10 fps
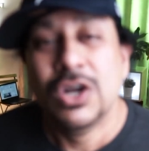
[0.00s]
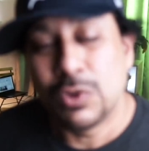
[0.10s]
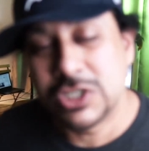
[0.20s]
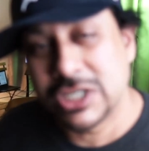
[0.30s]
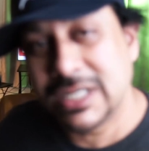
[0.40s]

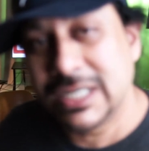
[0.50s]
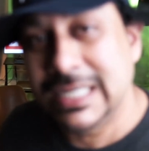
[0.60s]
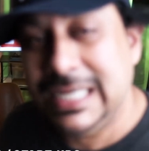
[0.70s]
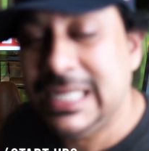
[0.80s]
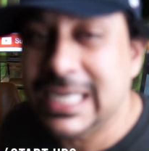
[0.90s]
what you're going to
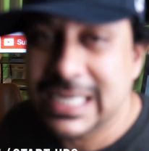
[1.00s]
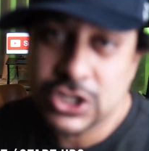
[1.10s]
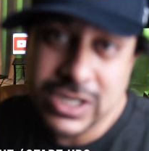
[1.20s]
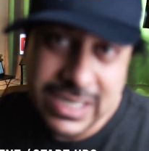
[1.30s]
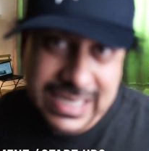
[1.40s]
need is
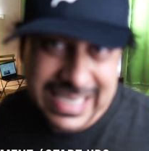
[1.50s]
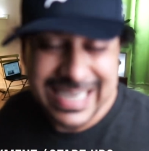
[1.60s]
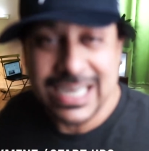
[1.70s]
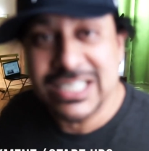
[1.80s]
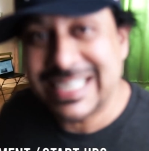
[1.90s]
you're going to need
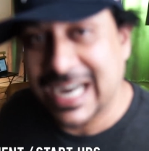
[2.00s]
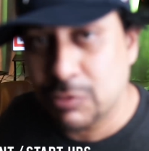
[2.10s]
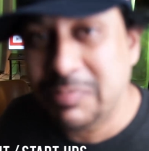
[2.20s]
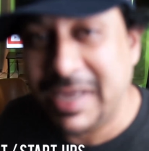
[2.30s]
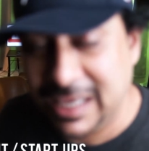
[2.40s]
a
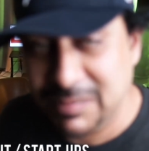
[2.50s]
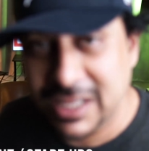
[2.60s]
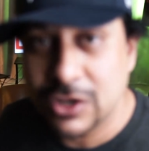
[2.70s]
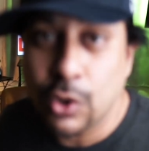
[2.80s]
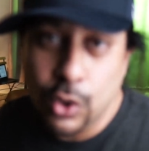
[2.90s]
down
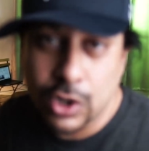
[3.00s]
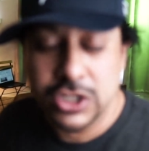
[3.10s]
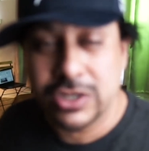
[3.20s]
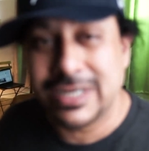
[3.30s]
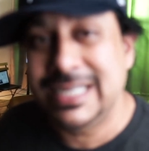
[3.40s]
payment, or you're
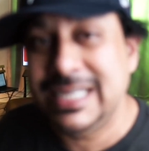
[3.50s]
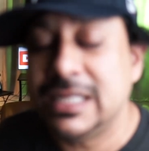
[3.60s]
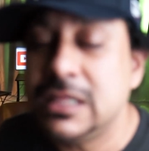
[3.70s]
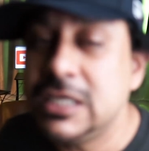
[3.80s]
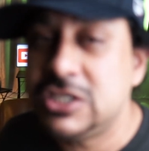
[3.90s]
going to need
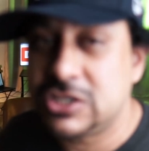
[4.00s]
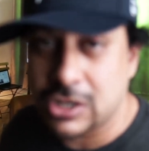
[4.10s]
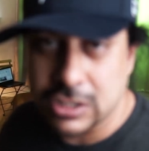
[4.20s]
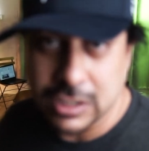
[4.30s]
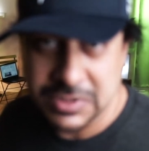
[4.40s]
at least
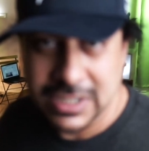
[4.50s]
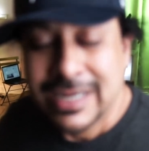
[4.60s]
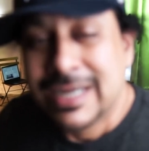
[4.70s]
startups,